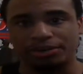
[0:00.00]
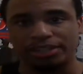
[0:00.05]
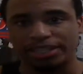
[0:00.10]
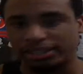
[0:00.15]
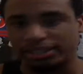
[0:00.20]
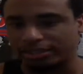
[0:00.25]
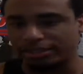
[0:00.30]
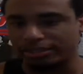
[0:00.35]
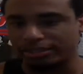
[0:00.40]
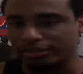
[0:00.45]

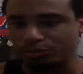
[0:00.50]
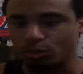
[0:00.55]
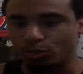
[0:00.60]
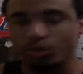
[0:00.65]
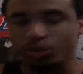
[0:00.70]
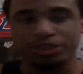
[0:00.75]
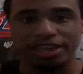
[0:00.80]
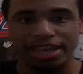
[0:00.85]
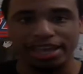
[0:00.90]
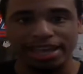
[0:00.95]
Like,
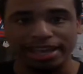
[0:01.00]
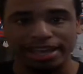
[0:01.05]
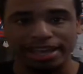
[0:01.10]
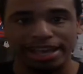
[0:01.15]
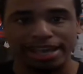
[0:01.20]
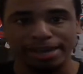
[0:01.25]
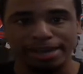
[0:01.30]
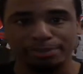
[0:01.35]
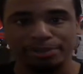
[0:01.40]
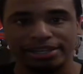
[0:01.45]
what the heck
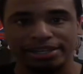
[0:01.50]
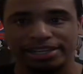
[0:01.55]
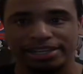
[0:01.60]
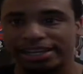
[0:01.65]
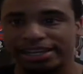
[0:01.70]
happened?